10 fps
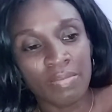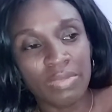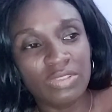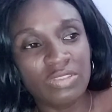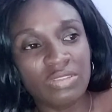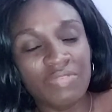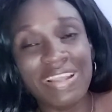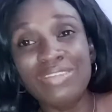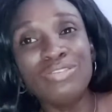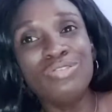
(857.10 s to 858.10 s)
But if
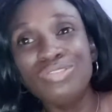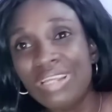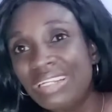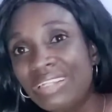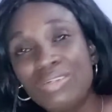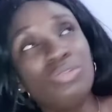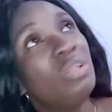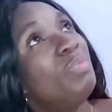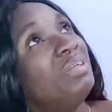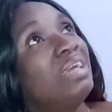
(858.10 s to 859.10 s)
I don't know you and I don't know
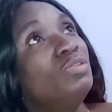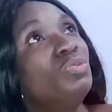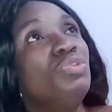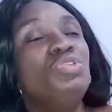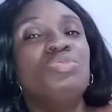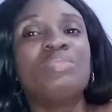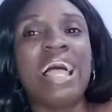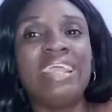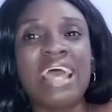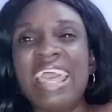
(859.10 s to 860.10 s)
anybody that know you,
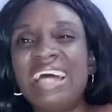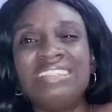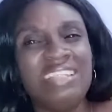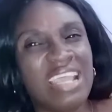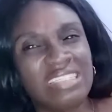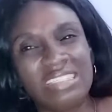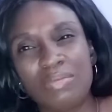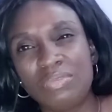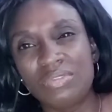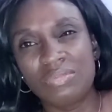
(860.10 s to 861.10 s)
I hardly
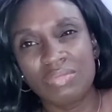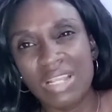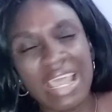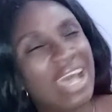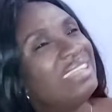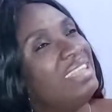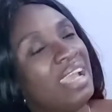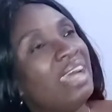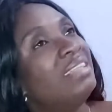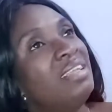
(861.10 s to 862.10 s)
accept. I hardly.
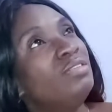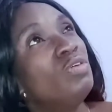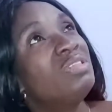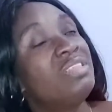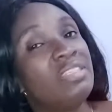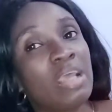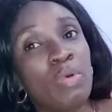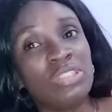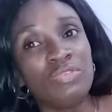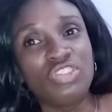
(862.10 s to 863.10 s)
Those days I
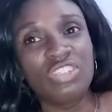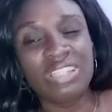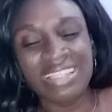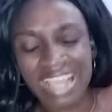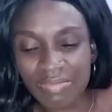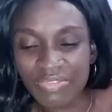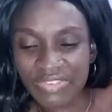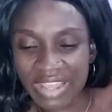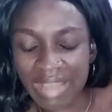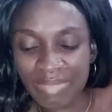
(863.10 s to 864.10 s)
was even straighter. Now I'm
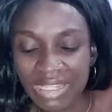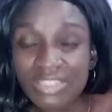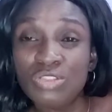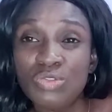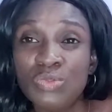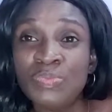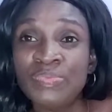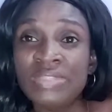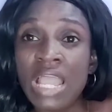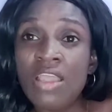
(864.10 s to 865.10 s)
free. I'm a little
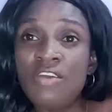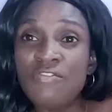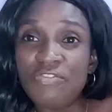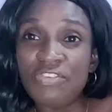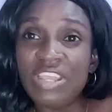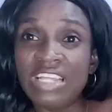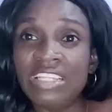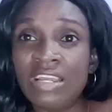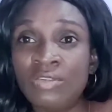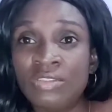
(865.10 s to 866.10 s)
freer now.